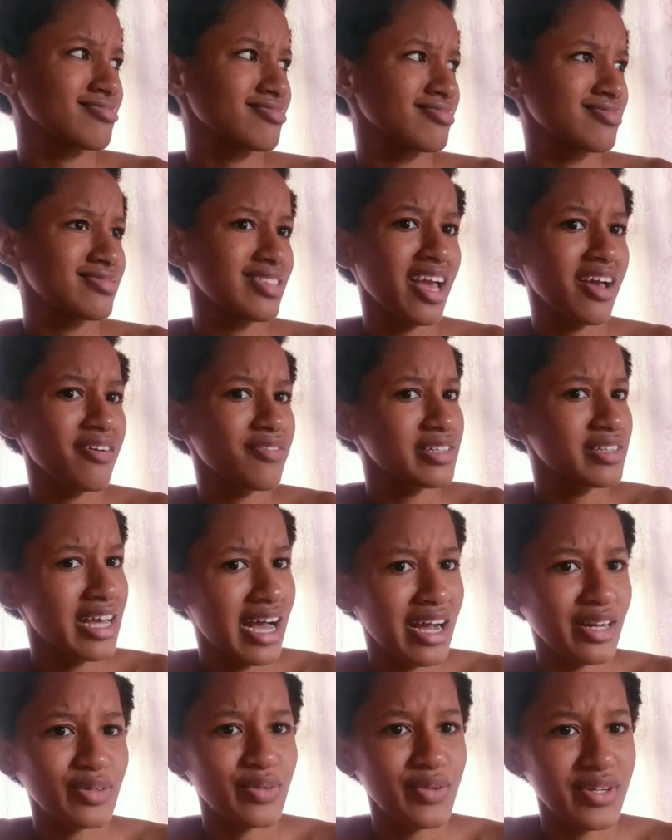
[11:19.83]
Yeah, if I
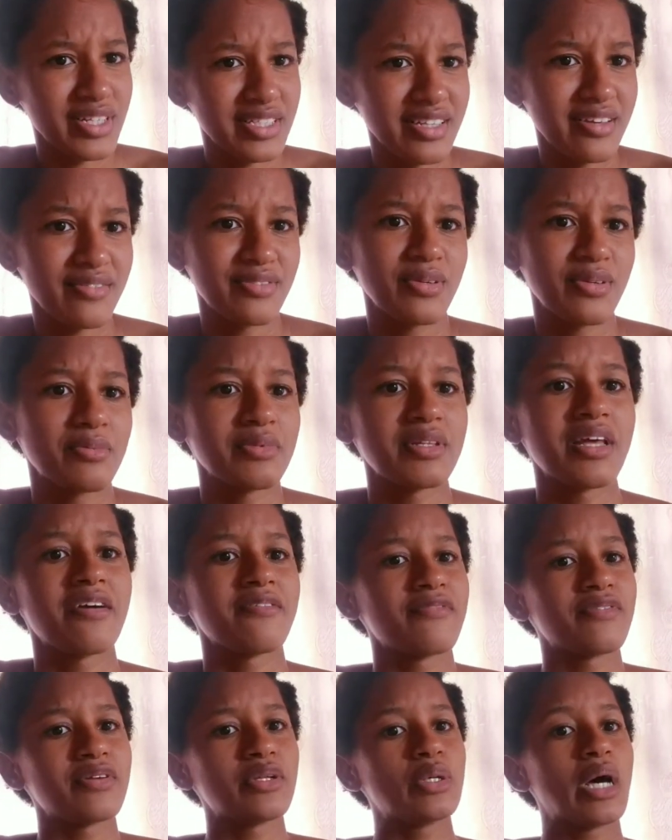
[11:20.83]
talk to yourself sometimes
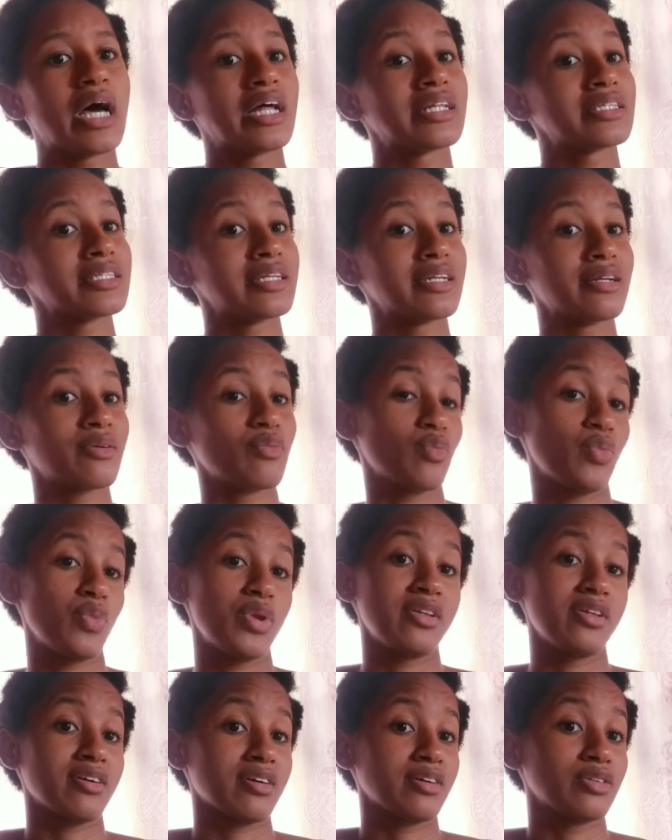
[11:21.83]
until
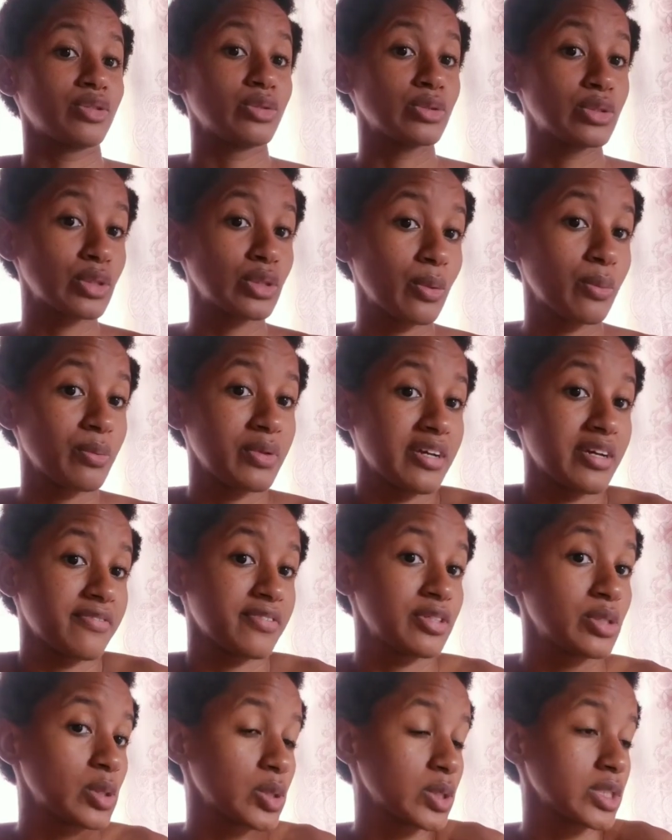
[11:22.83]
me have to do something, have to
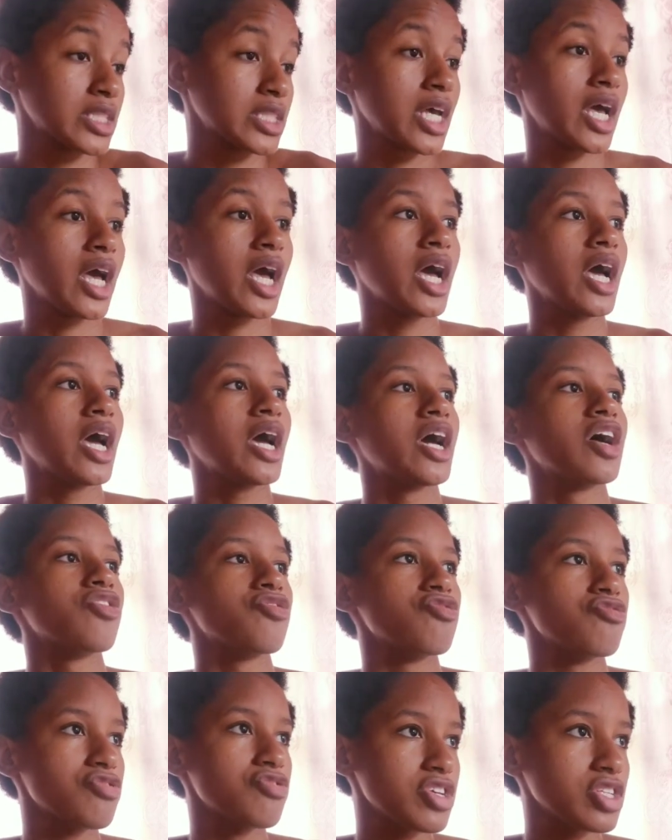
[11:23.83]
do
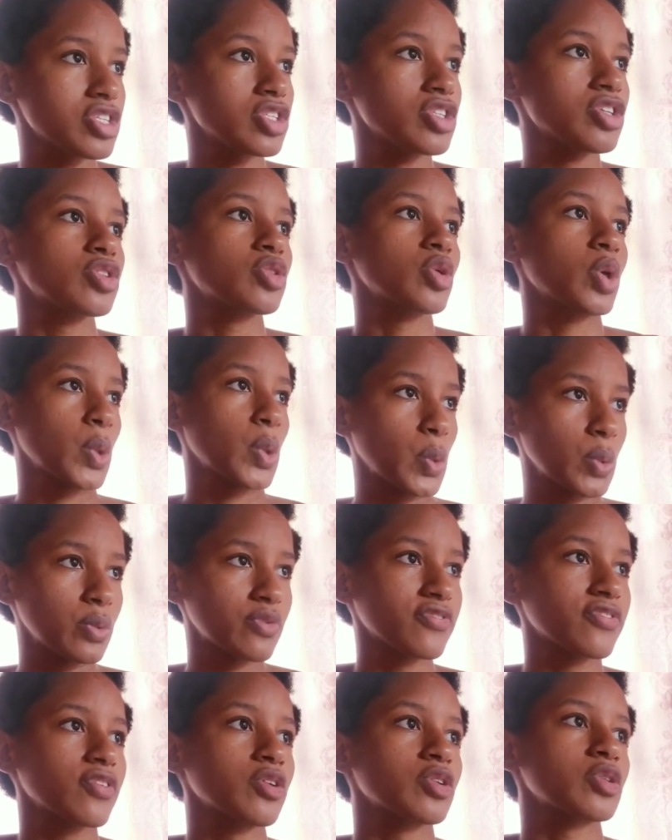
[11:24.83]
reason to
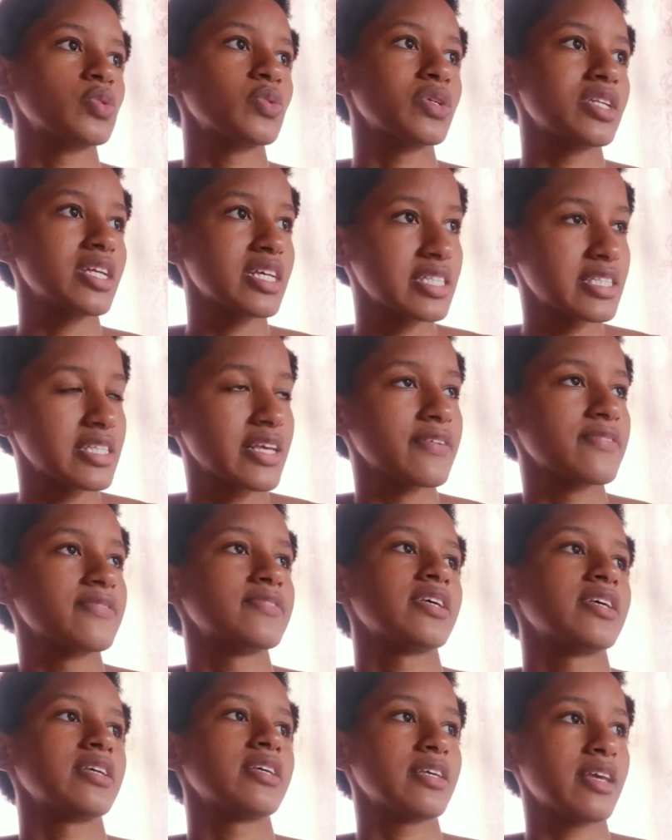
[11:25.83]
first with yourself.
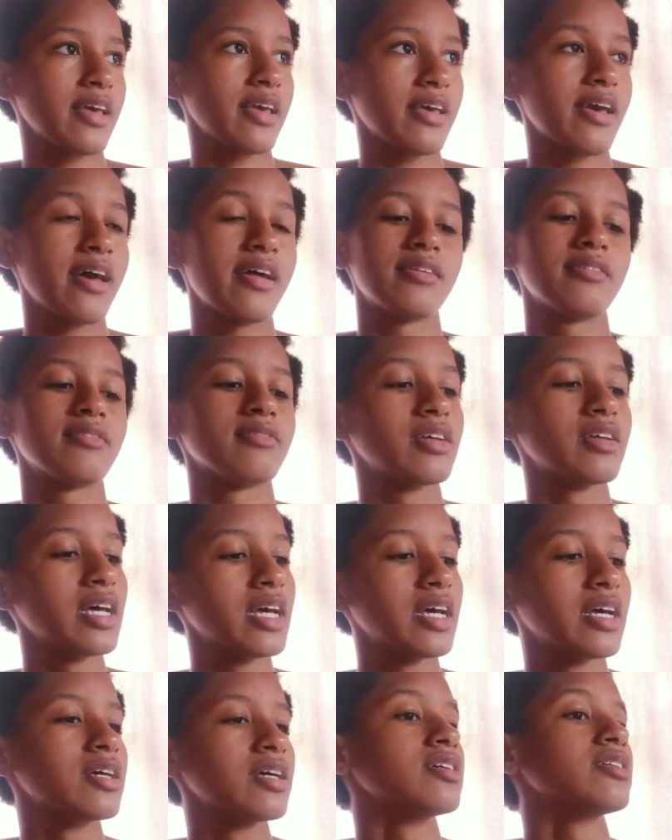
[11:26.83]
Say, yeah, and
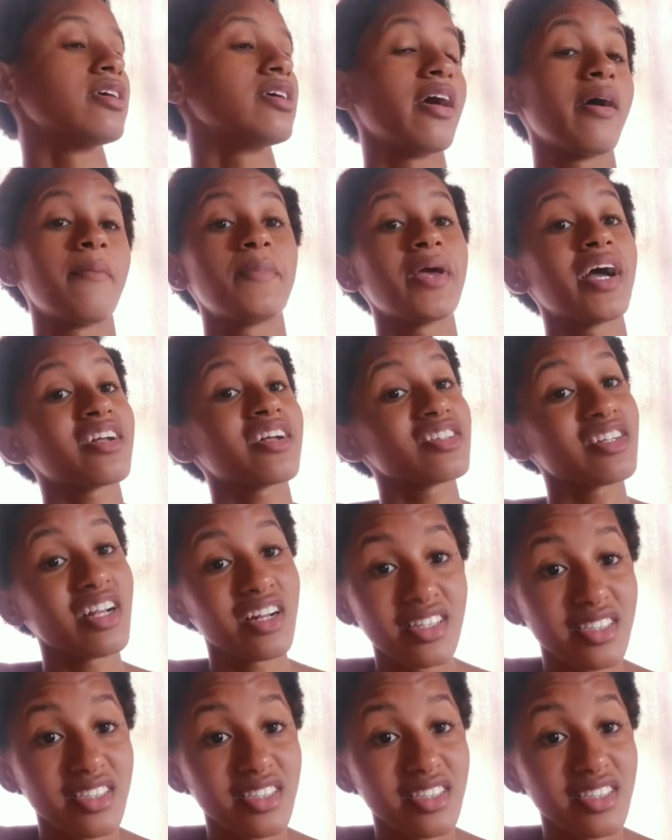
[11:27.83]
yeah, me actually